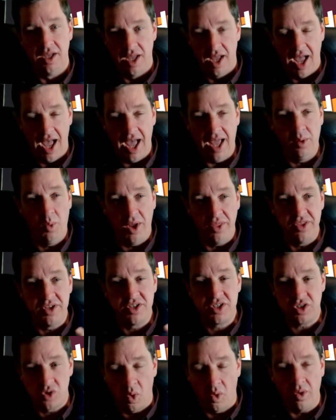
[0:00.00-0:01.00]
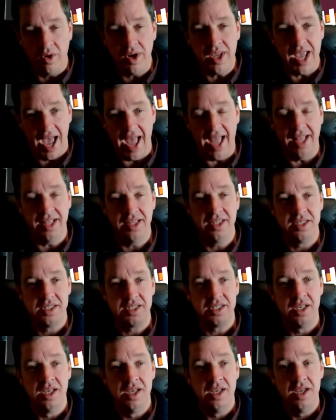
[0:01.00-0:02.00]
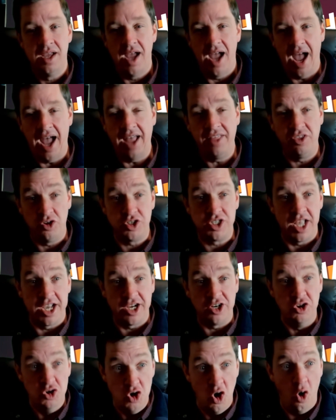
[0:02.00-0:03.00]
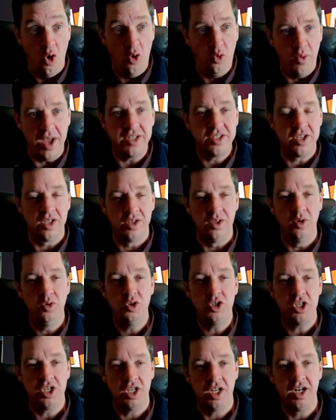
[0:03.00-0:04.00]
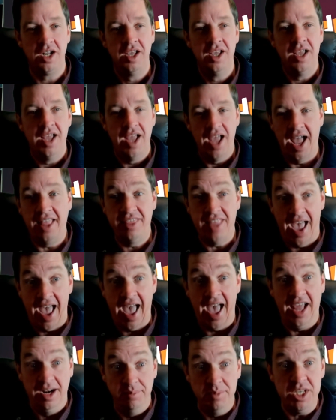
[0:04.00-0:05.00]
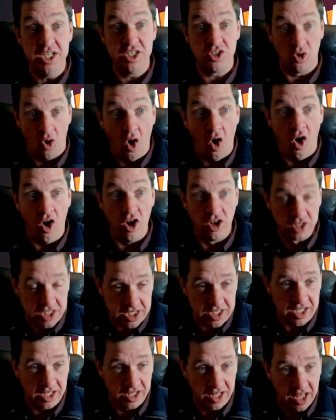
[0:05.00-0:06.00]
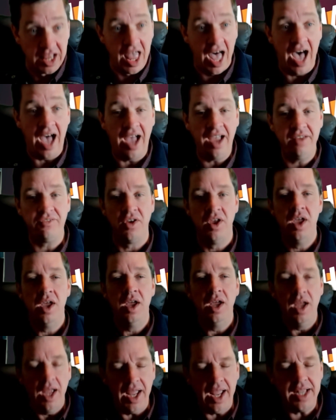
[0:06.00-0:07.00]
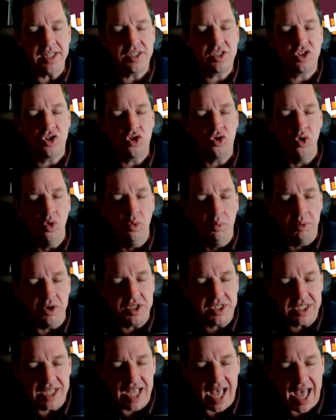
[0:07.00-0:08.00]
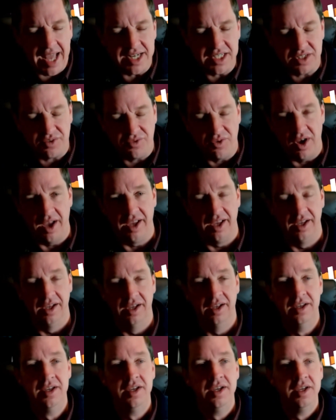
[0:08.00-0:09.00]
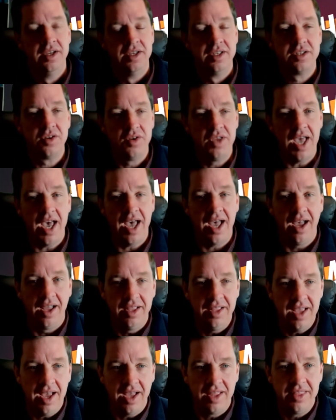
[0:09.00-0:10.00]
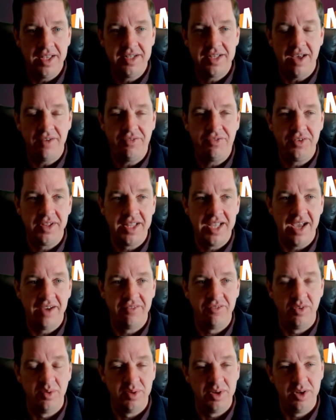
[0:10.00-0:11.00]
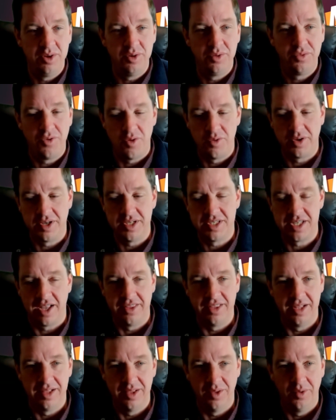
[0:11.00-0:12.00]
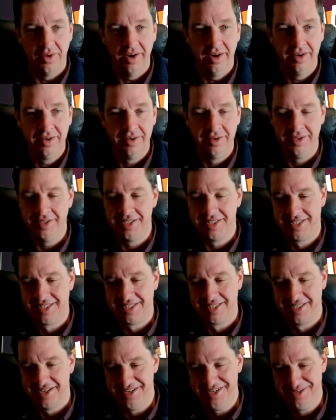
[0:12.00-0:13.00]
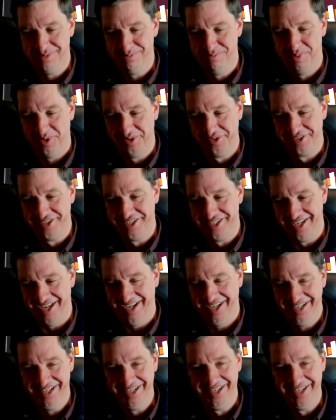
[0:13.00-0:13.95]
And when the story ends and there's like no resolution and the enemies are all still alive, it's super satisfying. So yeah, they definitely have a renewed focus on the lore. It's such bullshit.